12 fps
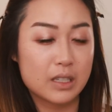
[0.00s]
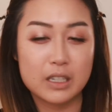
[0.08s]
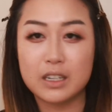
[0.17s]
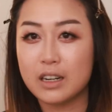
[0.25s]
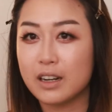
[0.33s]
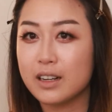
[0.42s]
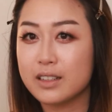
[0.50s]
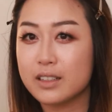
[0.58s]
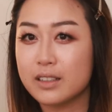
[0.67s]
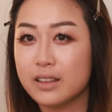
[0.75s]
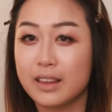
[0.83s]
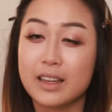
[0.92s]

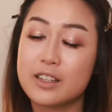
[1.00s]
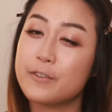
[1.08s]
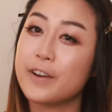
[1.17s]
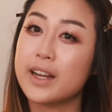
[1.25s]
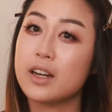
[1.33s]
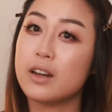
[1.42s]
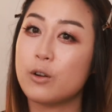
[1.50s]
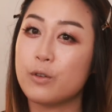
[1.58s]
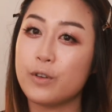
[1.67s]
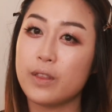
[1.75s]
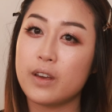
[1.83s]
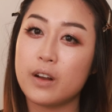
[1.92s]
not that defined
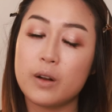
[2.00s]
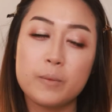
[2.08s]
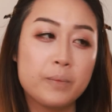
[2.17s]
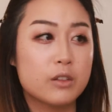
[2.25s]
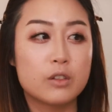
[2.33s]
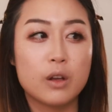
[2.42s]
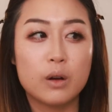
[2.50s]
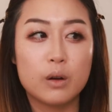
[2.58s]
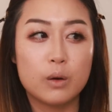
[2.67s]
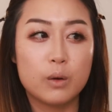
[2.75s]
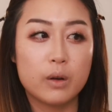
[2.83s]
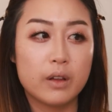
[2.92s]
over there.
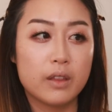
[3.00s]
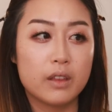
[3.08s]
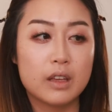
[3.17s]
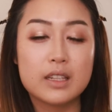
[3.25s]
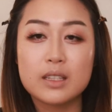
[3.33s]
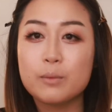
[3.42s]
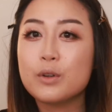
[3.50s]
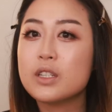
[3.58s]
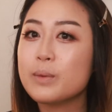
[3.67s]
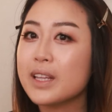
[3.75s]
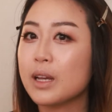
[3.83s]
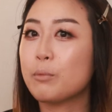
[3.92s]
So it's
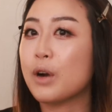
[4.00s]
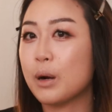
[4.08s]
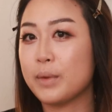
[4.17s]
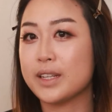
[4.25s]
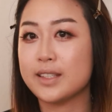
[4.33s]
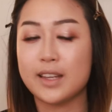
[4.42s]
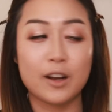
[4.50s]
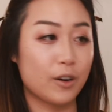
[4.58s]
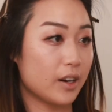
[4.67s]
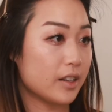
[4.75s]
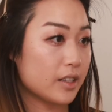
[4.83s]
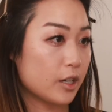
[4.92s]
supposed to be like a brow
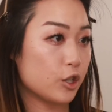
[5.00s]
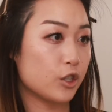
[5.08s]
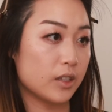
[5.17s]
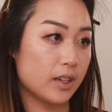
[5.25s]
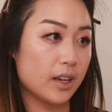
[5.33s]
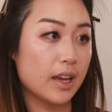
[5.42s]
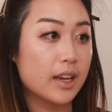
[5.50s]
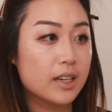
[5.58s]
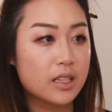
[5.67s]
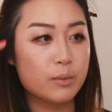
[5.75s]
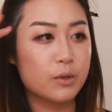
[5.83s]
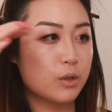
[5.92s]
mascara essentially, and
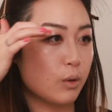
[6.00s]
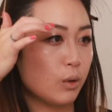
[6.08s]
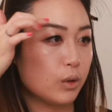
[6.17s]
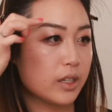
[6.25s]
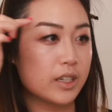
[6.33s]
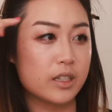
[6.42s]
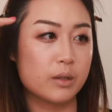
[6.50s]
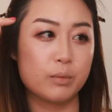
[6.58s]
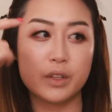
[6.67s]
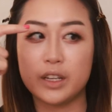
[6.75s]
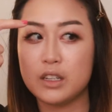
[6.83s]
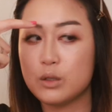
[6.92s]
it's supposed to hold it into
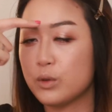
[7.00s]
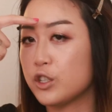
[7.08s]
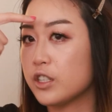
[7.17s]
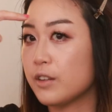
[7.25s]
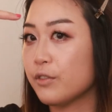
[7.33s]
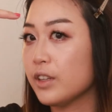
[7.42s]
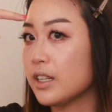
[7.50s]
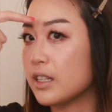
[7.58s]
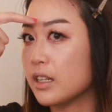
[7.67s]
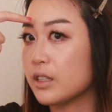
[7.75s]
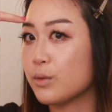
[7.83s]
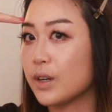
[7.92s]
place, which it definitely
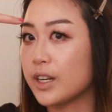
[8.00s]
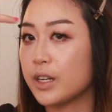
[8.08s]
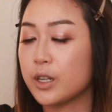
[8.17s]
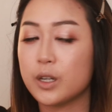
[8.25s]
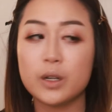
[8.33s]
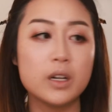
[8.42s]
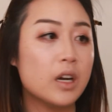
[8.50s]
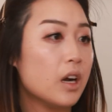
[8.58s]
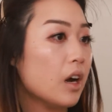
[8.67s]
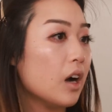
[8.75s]
does right here.